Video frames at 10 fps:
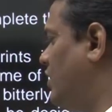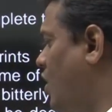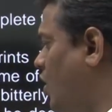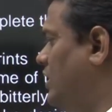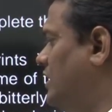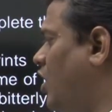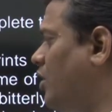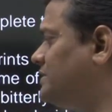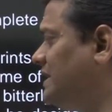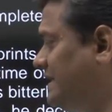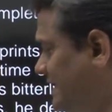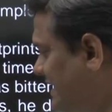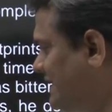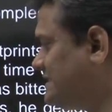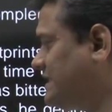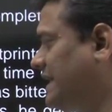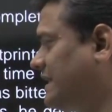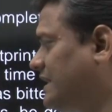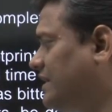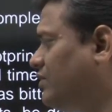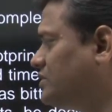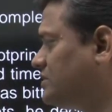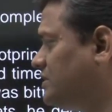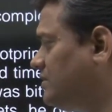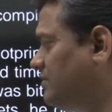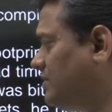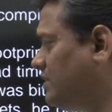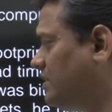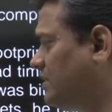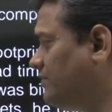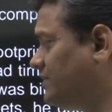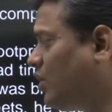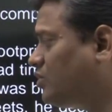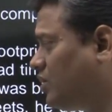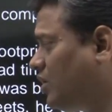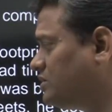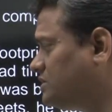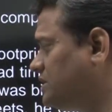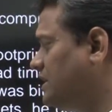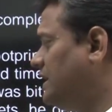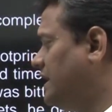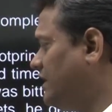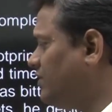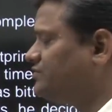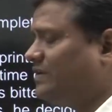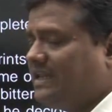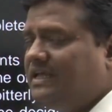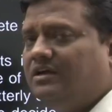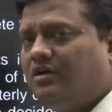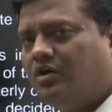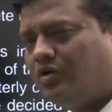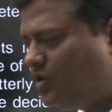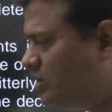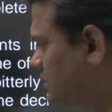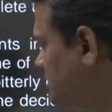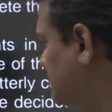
cold. Option D is correct. He was without clothes, he was feeling cold.